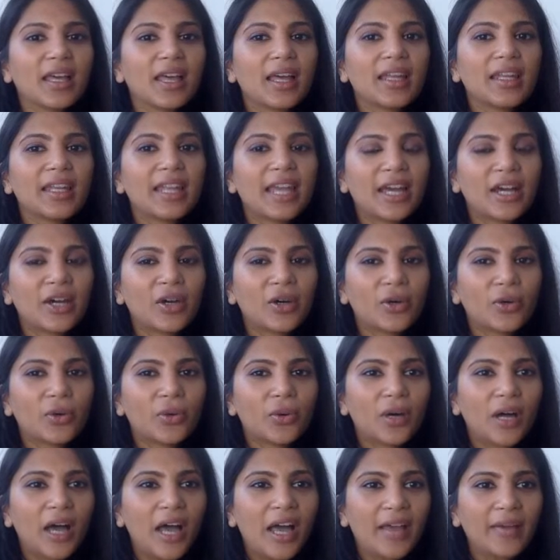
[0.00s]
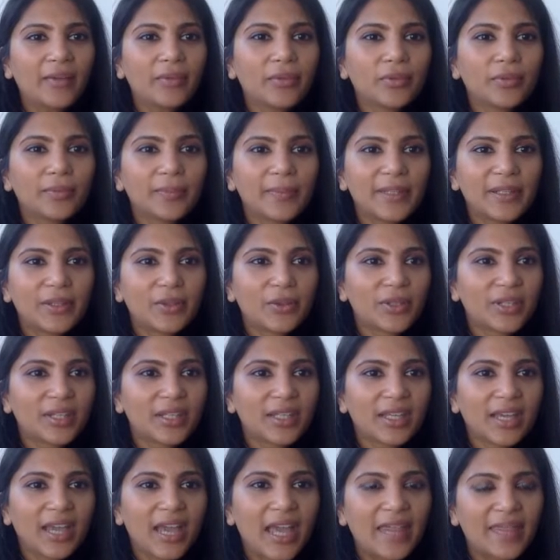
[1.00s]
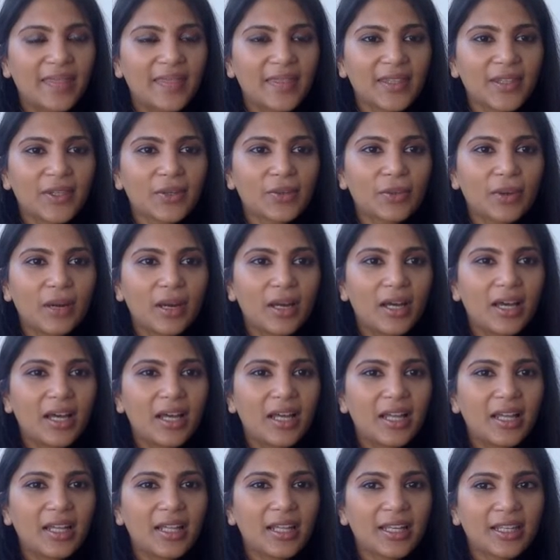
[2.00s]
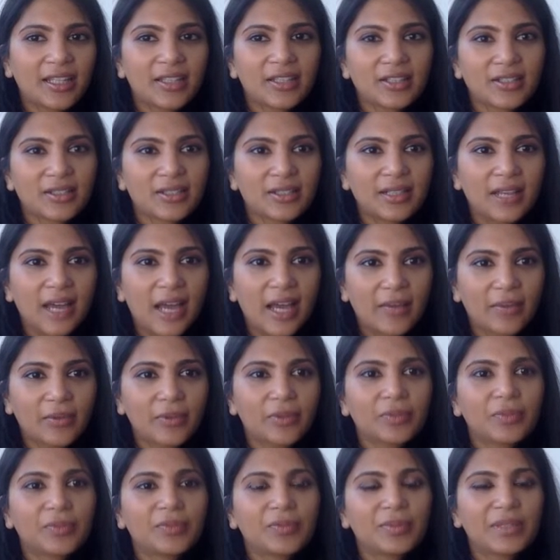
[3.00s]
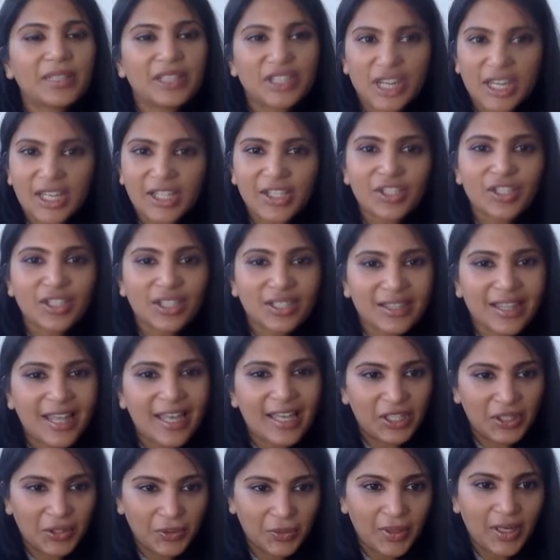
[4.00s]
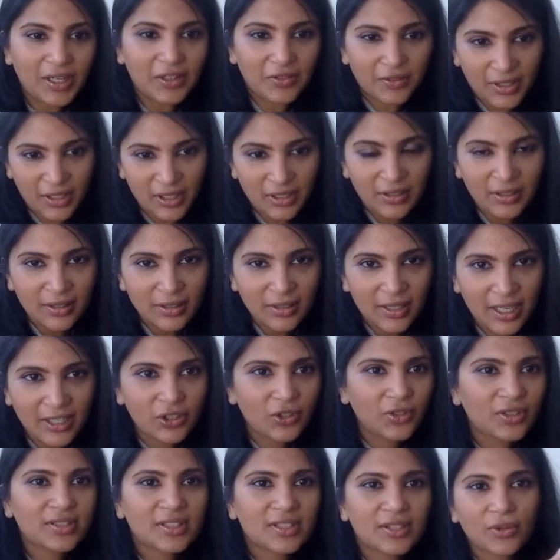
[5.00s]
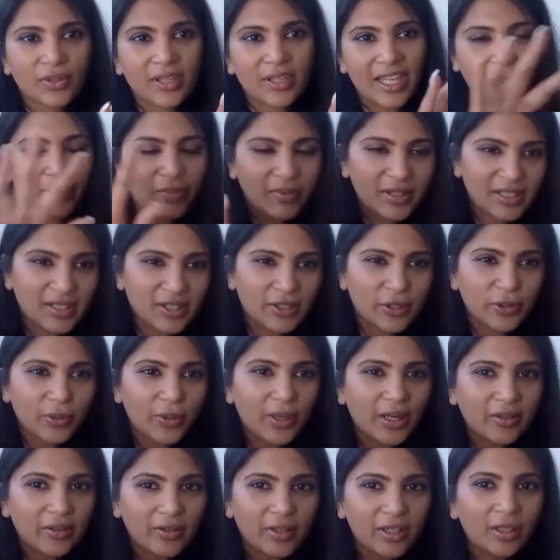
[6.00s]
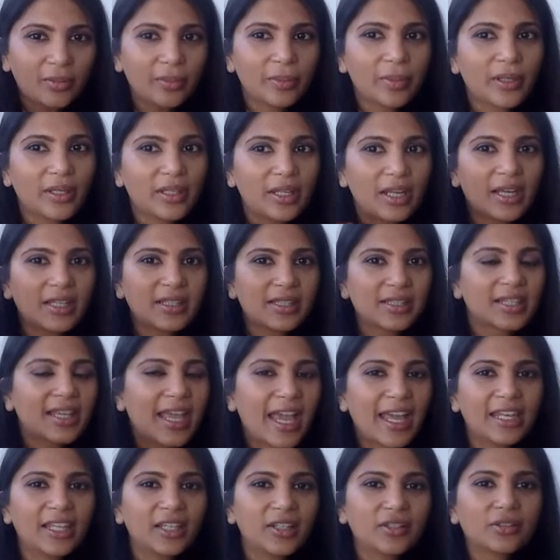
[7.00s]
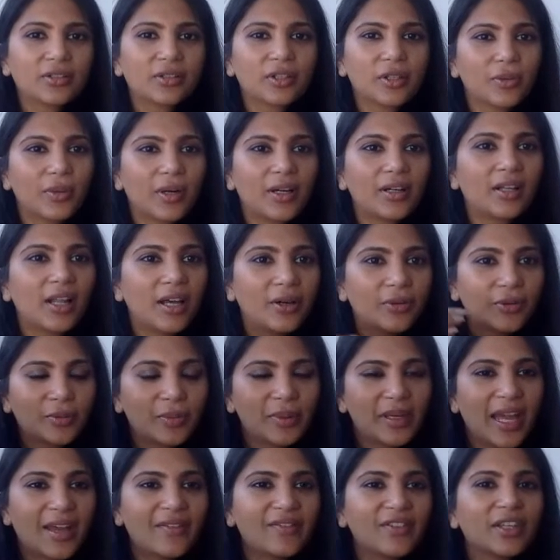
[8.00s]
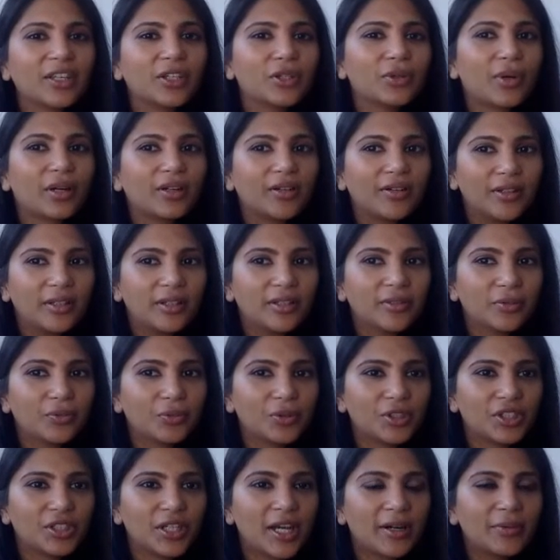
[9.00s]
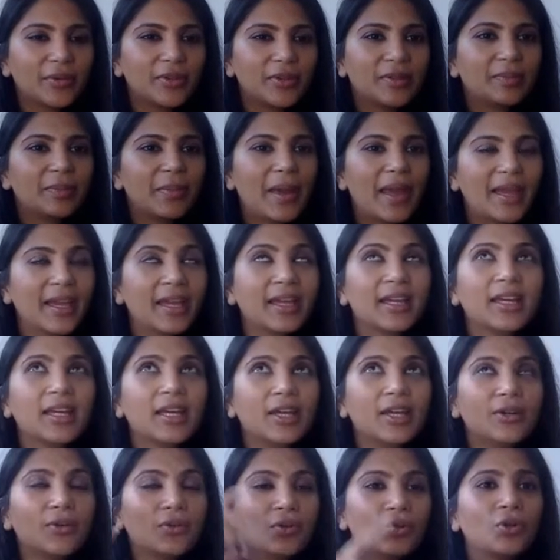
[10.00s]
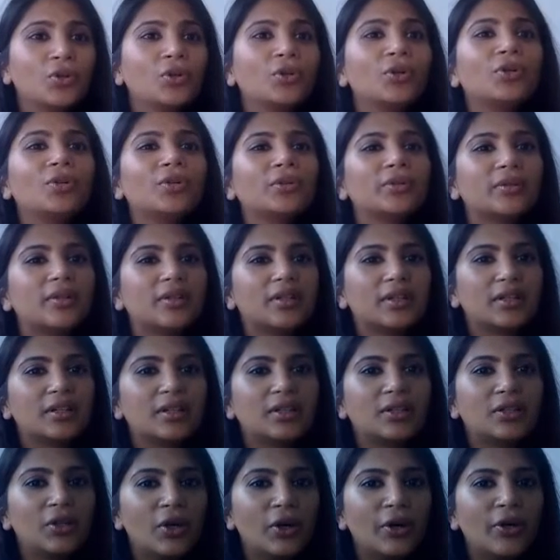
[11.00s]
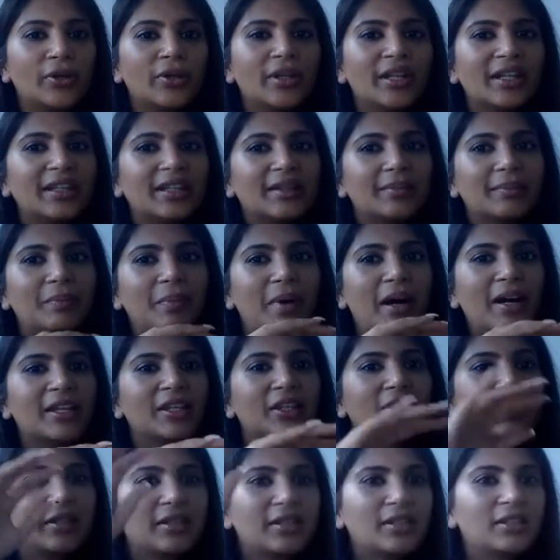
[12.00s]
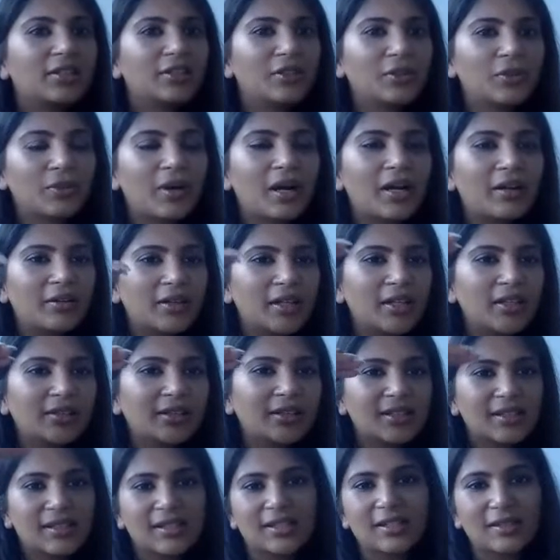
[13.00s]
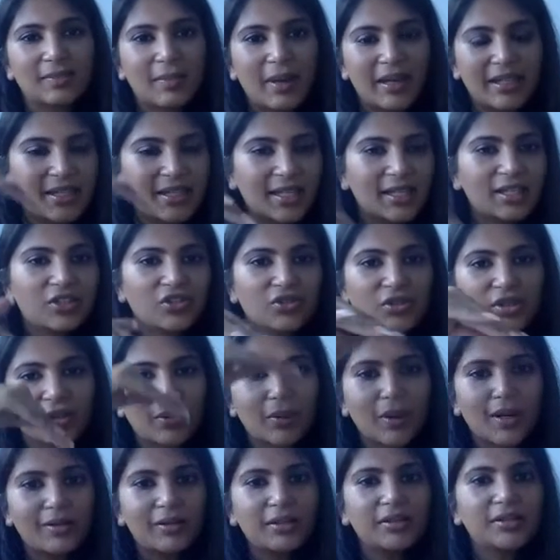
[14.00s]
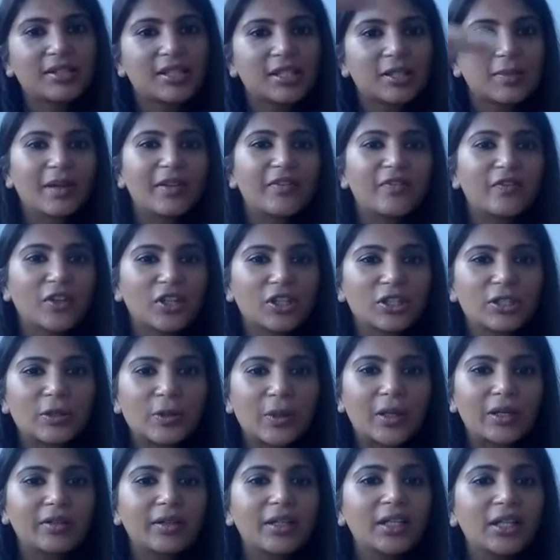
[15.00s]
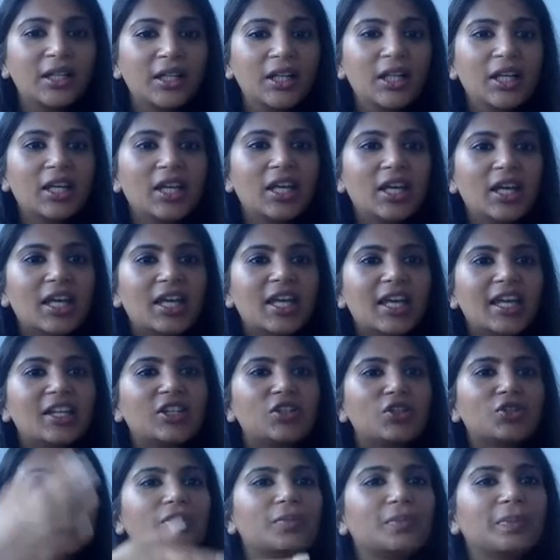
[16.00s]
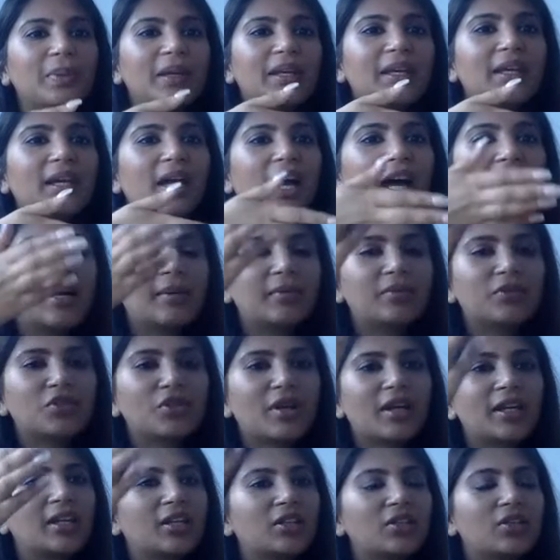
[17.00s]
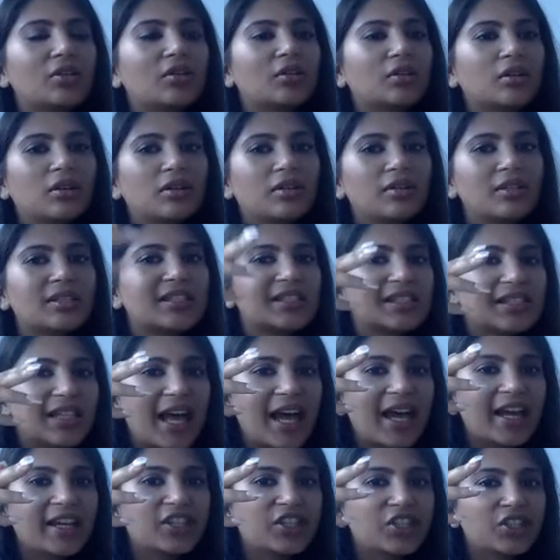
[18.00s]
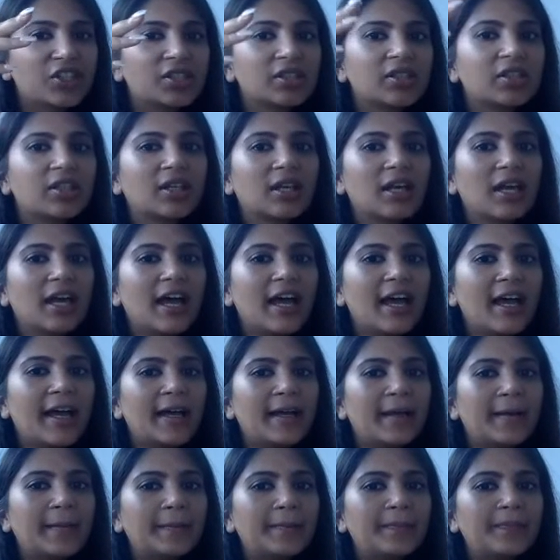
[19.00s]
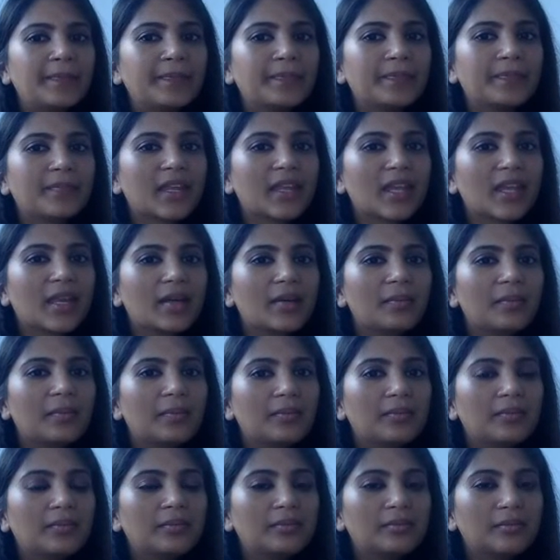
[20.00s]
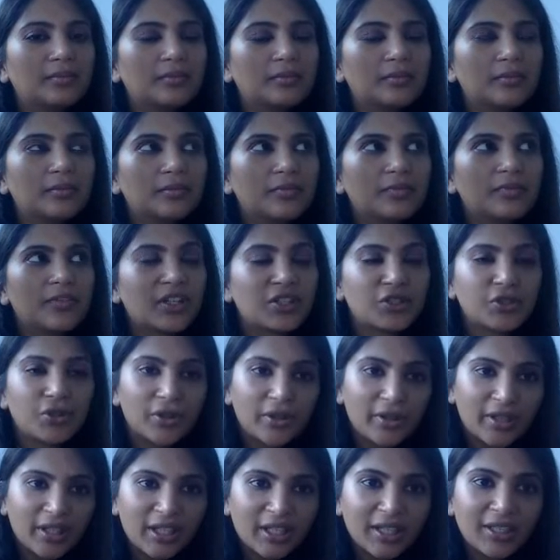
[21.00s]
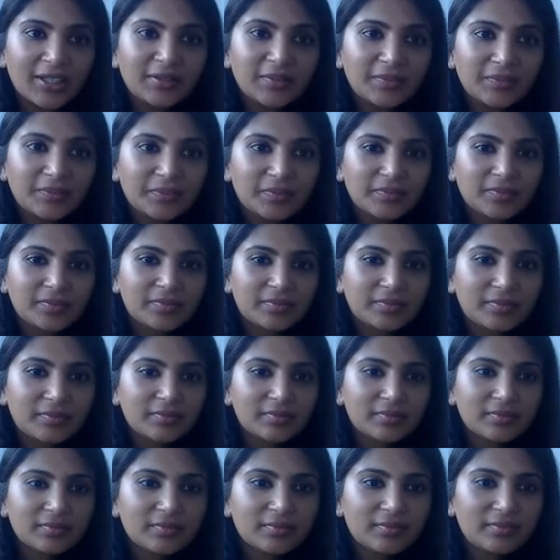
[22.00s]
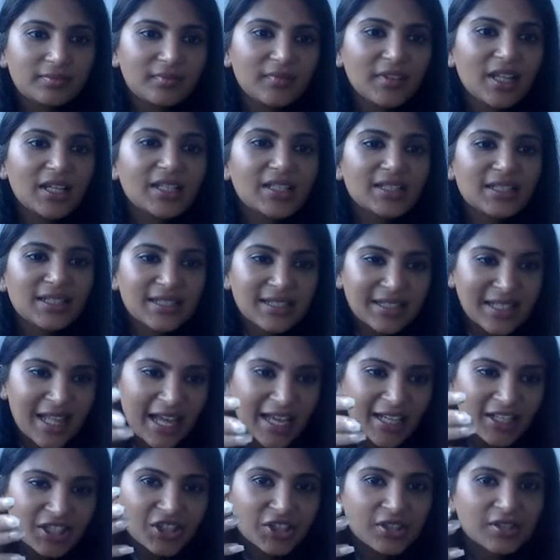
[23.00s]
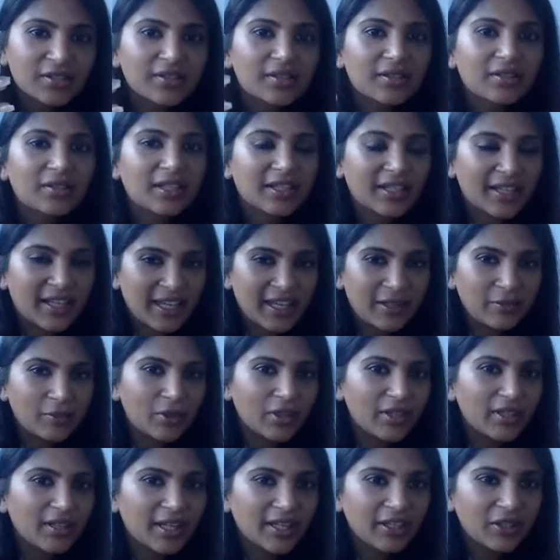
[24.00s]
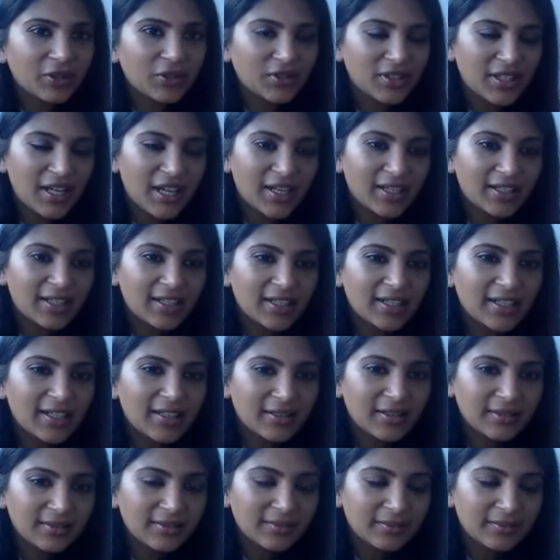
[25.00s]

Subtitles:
Now I would be looking at I would be changing that URL, and you can still keep this URL, but it's a canonical URL. I would be having a URL which I would make Google know that my URL, this is my secondary URL, this is my first URL. It should be trainer.co/Victoria / the keyword that you're targeting.